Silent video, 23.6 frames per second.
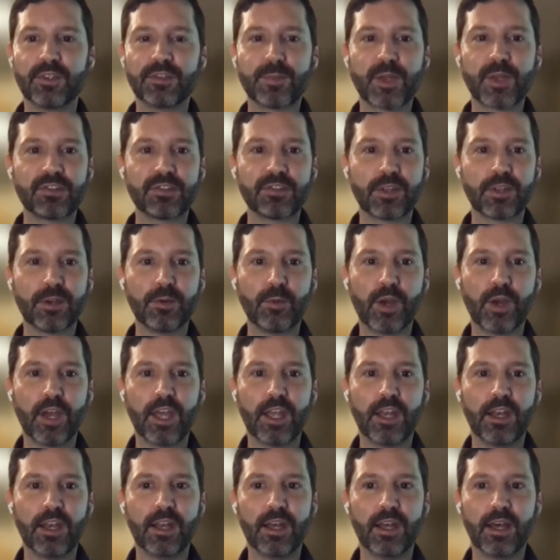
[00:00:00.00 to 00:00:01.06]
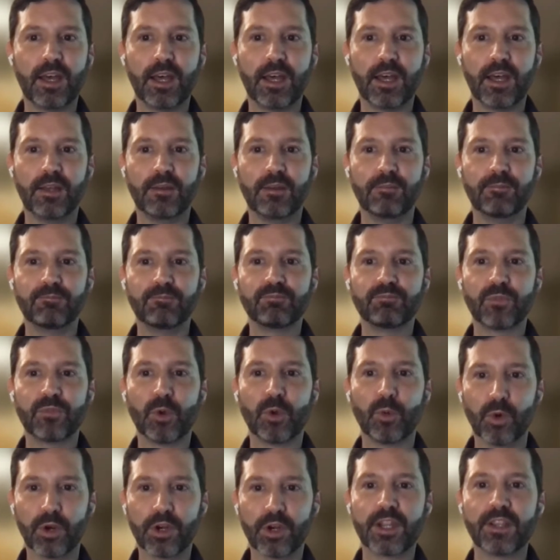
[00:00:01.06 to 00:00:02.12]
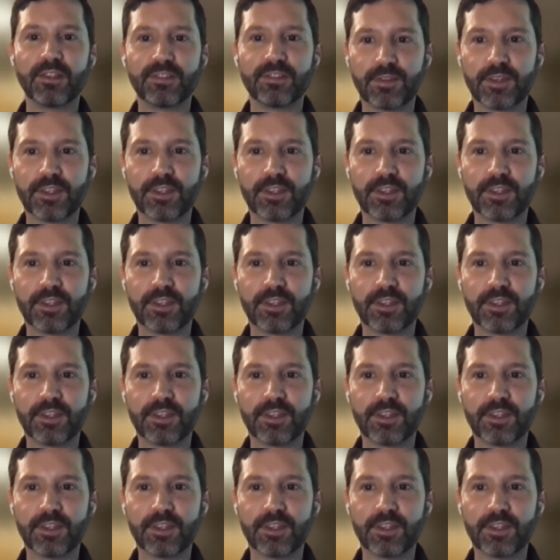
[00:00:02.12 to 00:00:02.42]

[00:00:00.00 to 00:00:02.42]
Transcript: especially when the workings